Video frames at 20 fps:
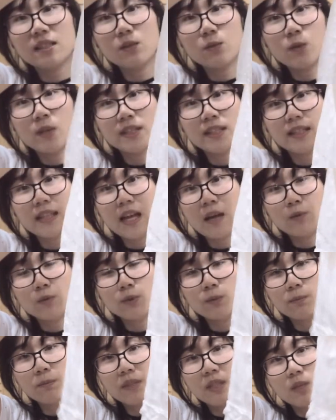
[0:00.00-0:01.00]
is the one that I
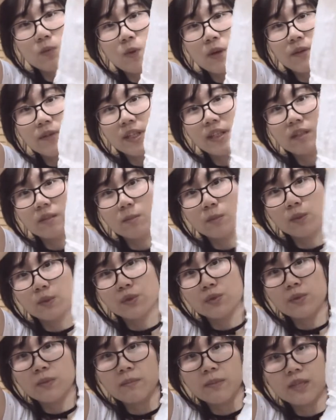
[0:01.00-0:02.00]
would be wearing the
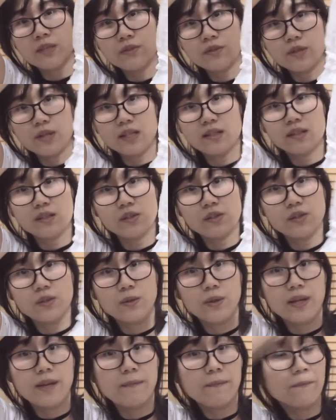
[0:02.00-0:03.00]
most with my dress.
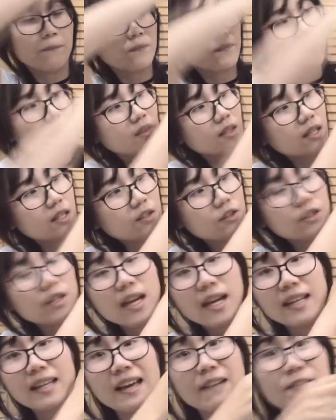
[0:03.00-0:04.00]
So yeah,
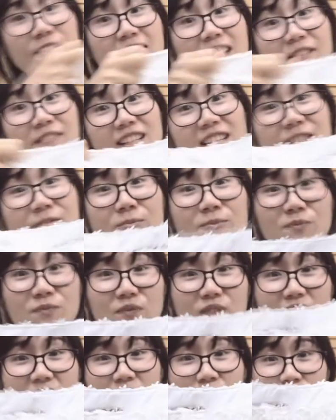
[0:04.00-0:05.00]
I haven't have any
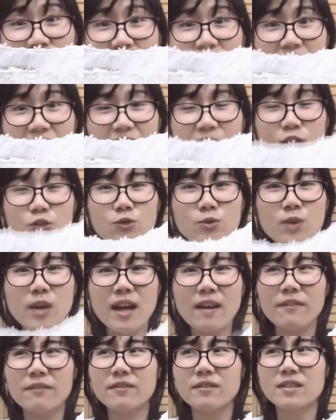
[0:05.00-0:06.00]
blouse yet. I do
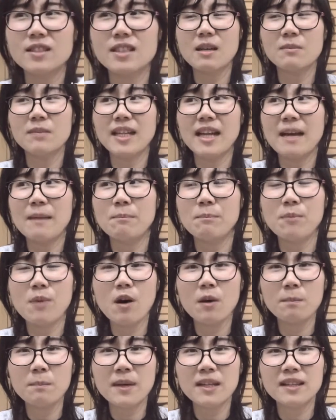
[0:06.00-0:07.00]
have some that I
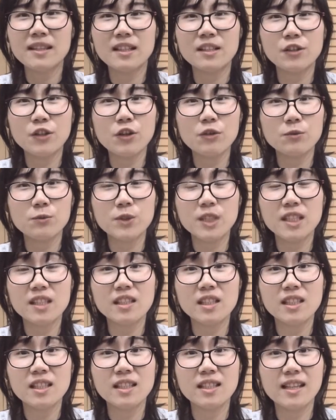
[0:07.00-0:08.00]
bought, but they're not
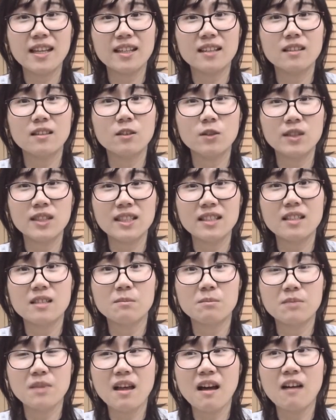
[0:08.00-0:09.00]
really like
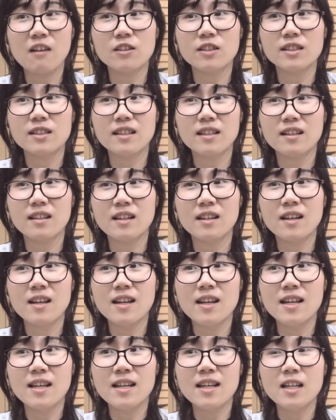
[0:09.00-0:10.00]
Lolita blouse. They're
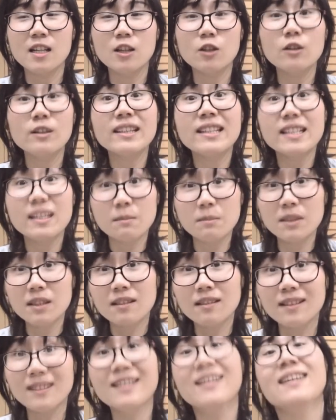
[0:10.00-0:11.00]

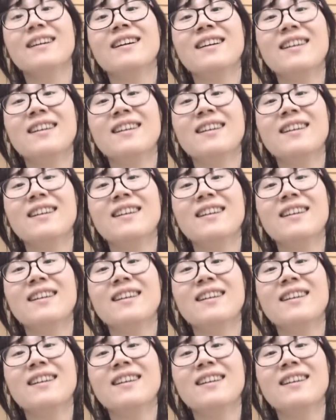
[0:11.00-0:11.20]
loliable.